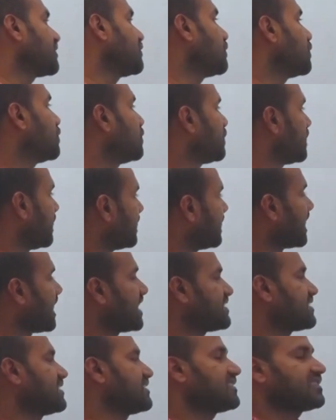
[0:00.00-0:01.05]
use in
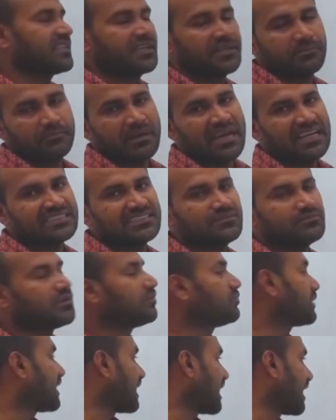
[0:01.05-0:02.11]
gaseous state,
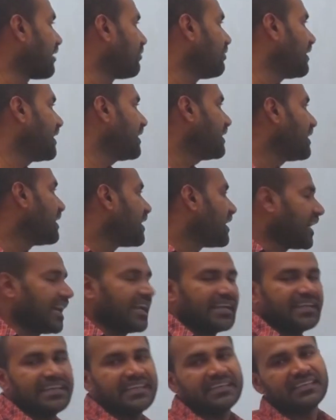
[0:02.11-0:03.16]
maximum Kelvin
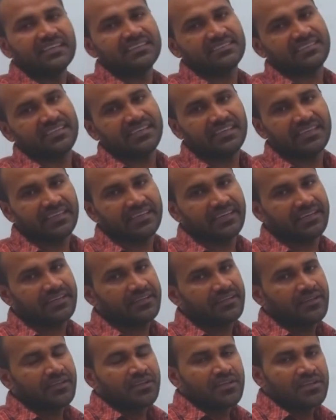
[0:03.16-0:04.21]
and degree
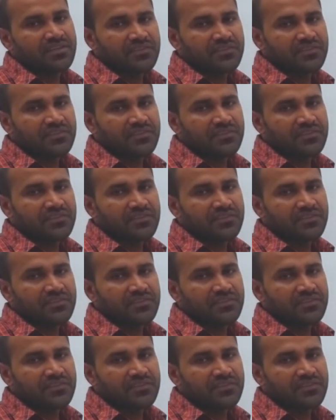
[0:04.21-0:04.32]
centigrade.